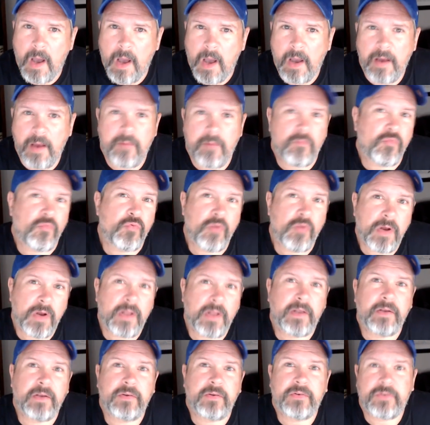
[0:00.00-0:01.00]
I am
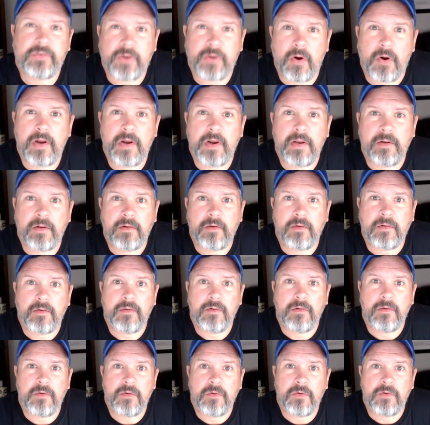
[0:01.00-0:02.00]
really starting
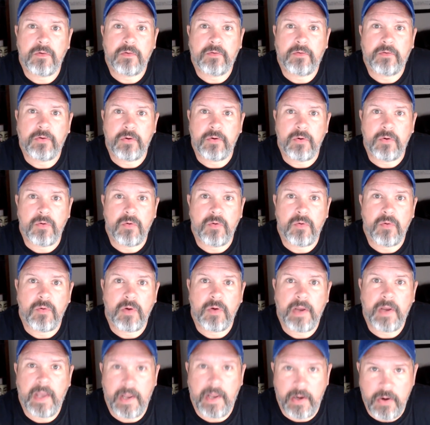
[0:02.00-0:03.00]
to
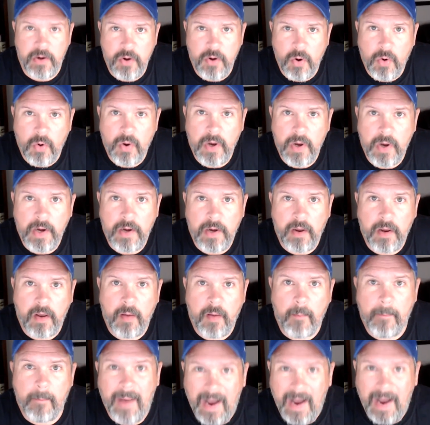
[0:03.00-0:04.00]
get annoyed
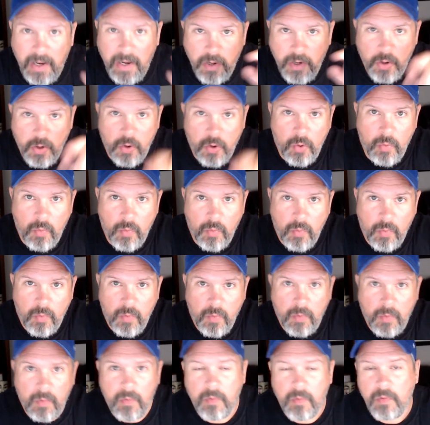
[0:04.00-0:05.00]
by you.
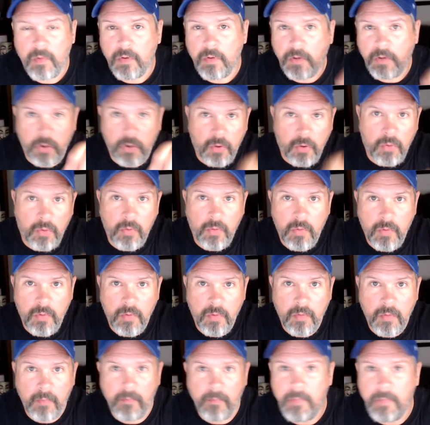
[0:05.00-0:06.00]
You,
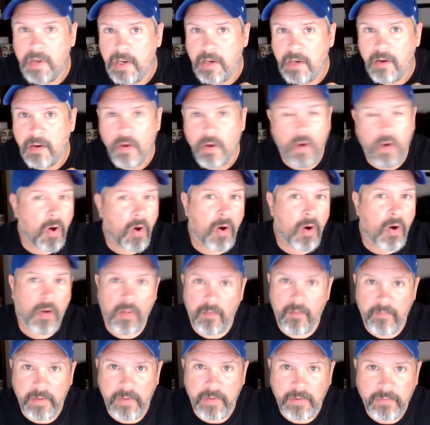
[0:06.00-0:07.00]
me,
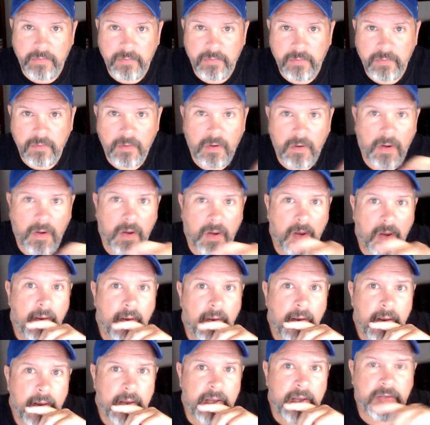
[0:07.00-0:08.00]
all of us.
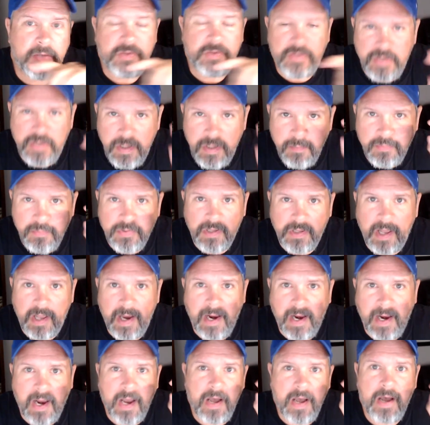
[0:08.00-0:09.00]
It seems
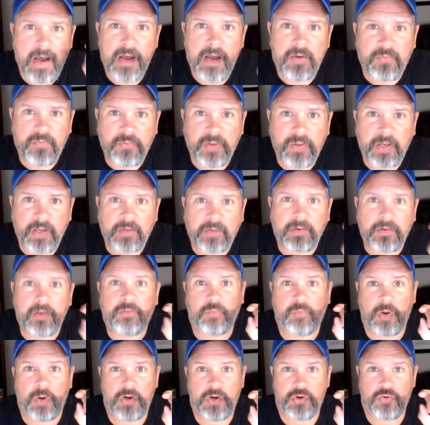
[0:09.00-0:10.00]
like conflict
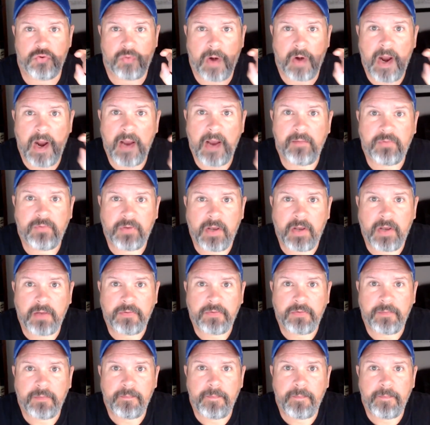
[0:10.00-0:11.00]
is what drives
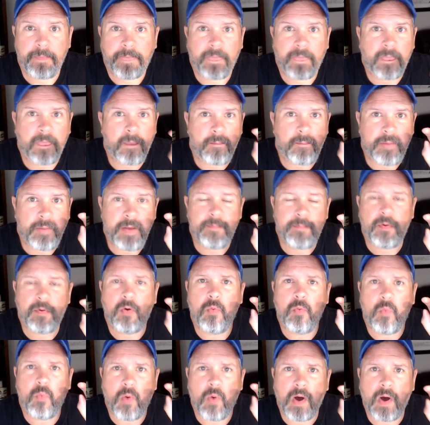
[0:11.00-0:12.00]
us.
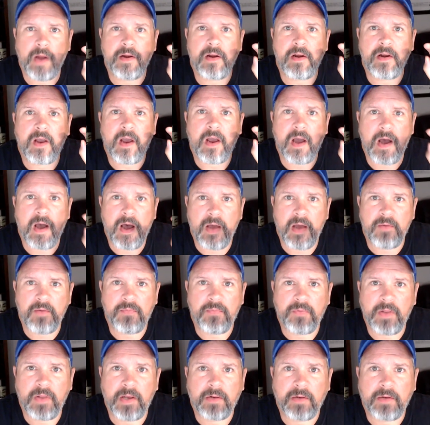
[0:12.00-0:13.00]
People want
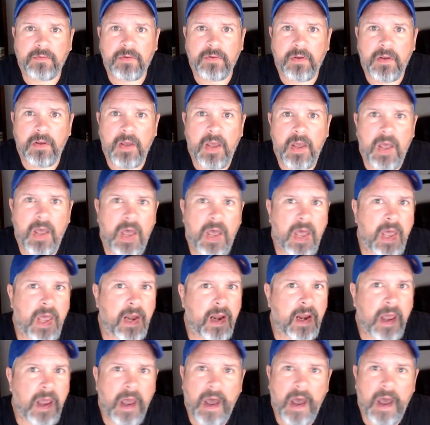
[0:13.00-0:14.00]
conflict,
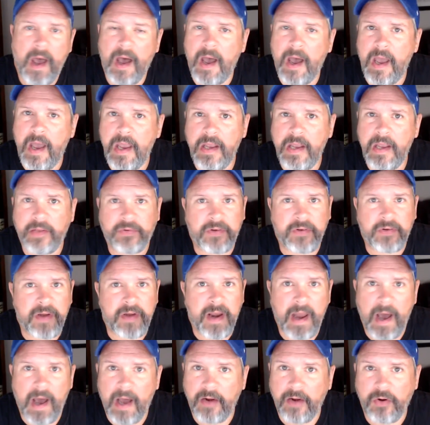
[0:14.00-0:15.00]
and it's
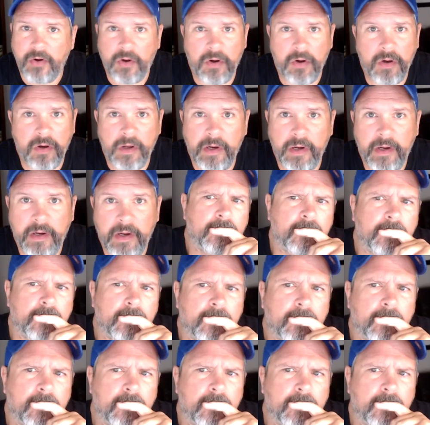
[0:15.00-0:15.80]
not good.